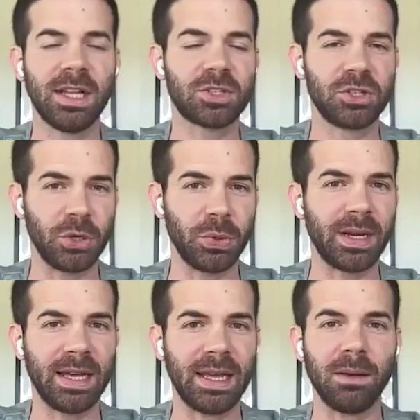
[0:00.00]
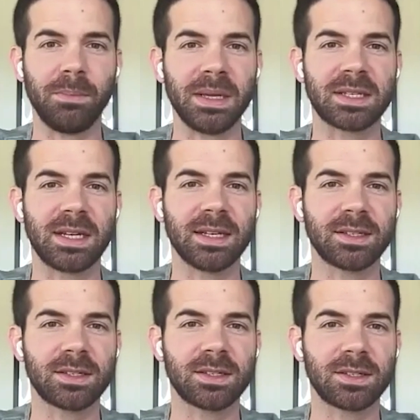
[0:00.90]
let's do it in
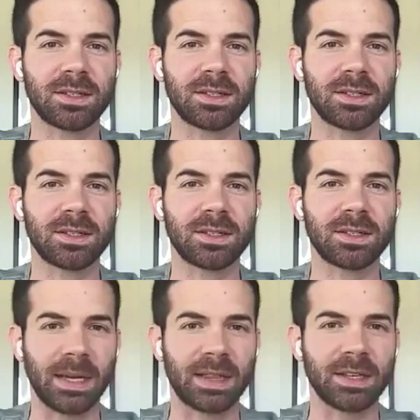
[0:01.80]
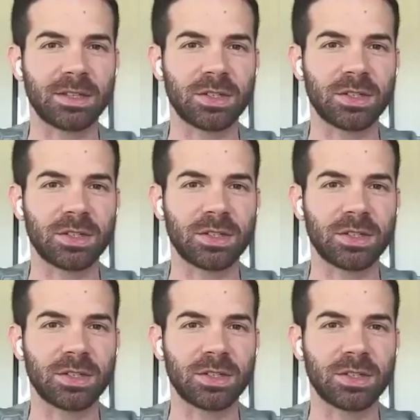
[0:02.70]
business just to okay. make this super
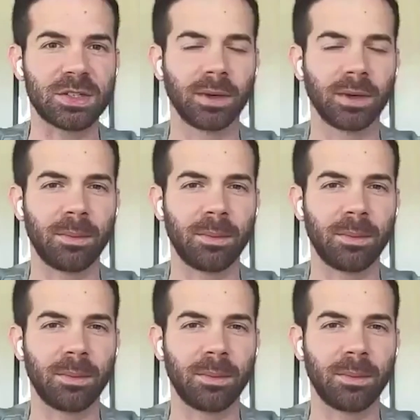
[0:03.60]
relatable.